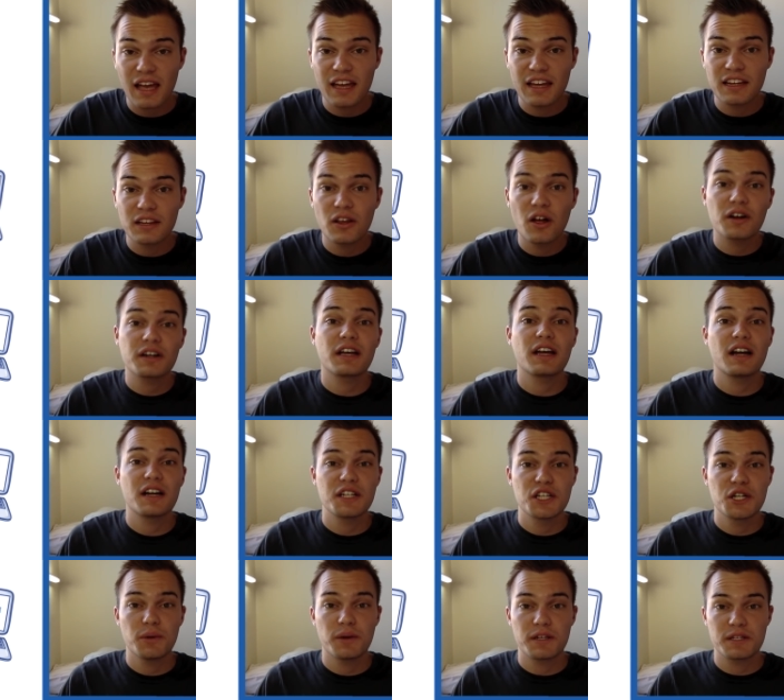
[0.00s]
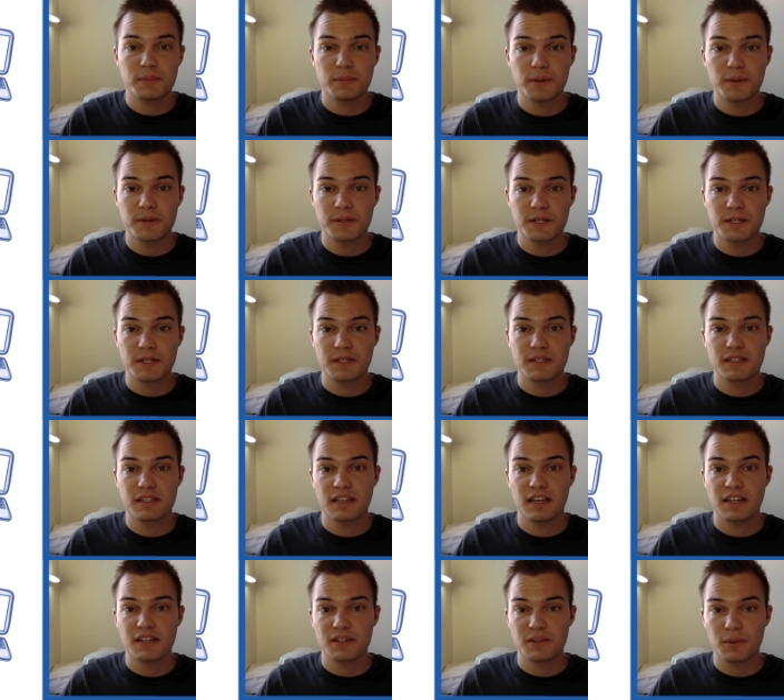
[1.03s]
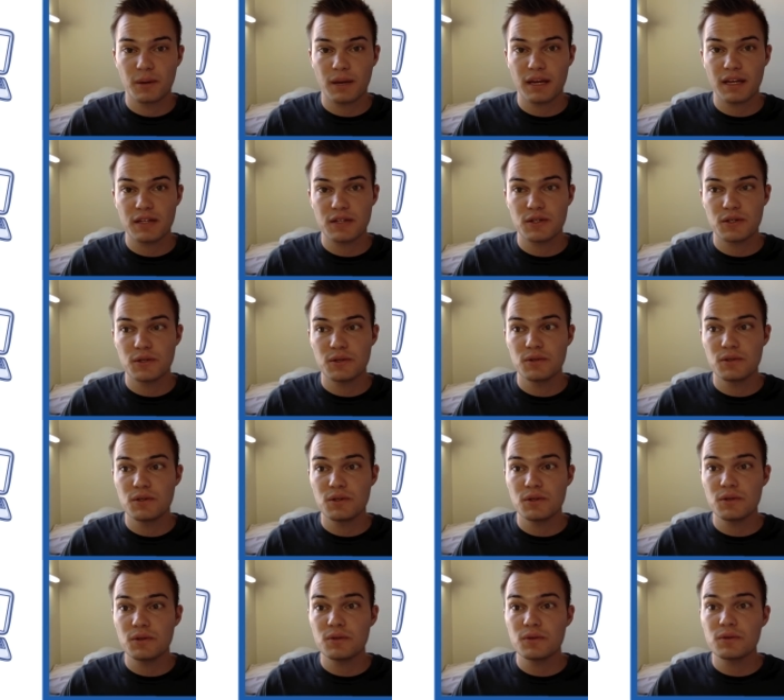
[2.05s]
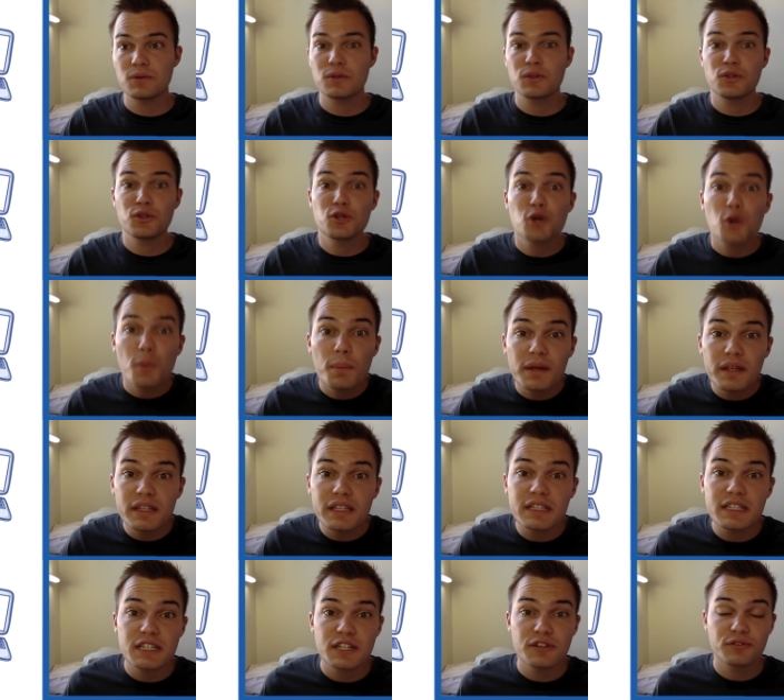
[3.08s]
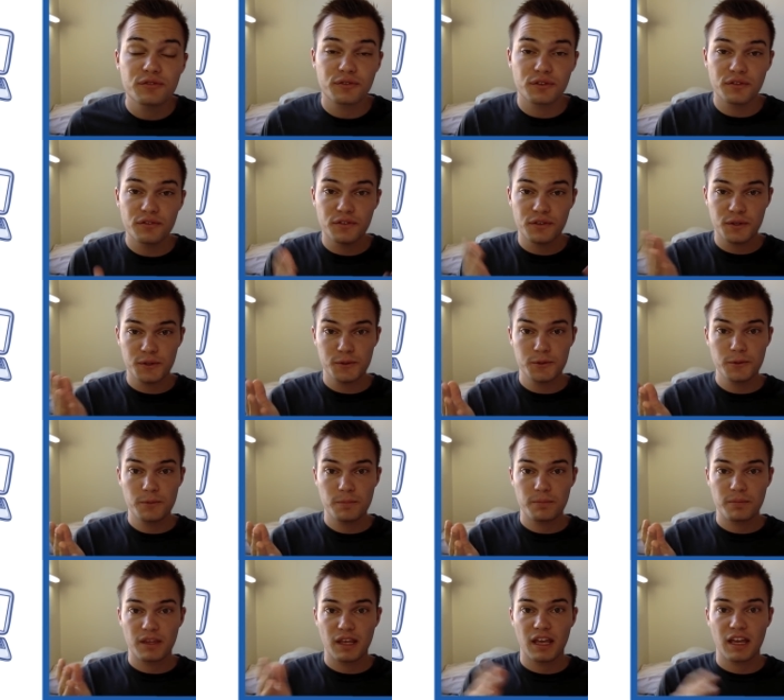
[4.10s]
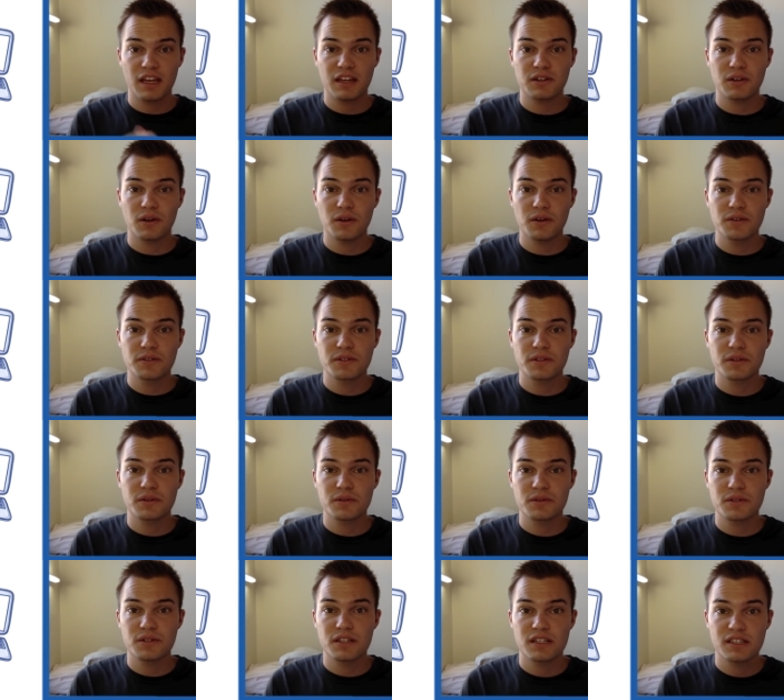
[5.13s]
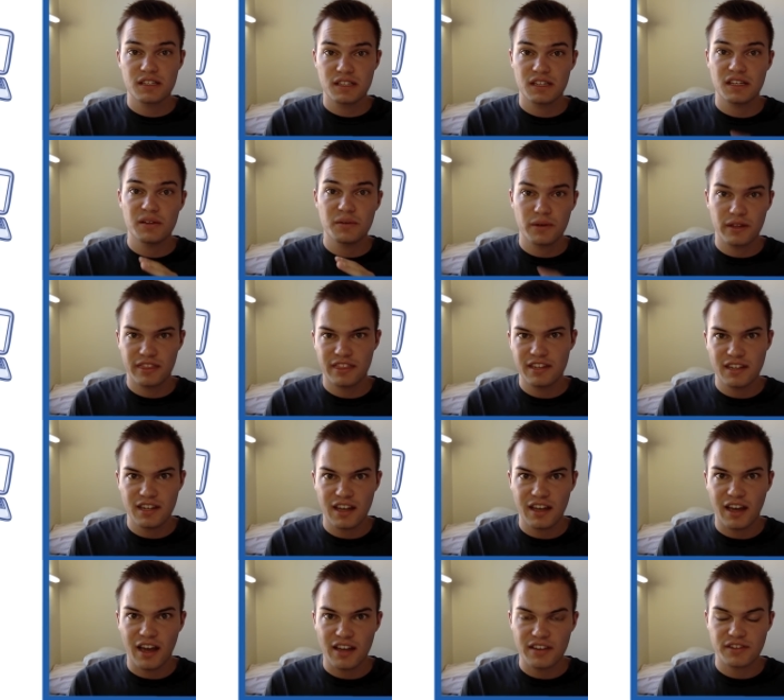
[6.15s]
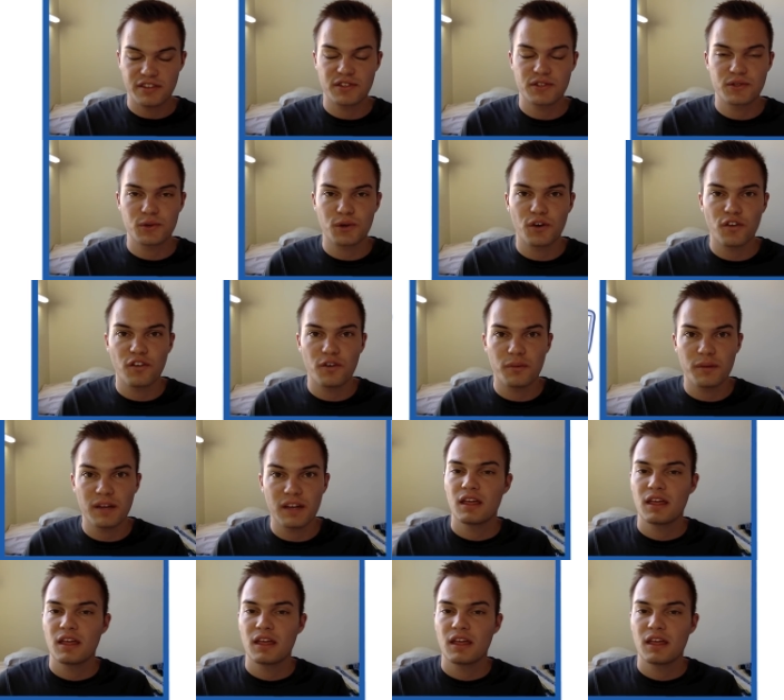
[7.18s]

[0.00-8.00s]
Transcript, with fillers: and logging on to Osmosis as a way to do cumulative review and also to see what the day has in store for me.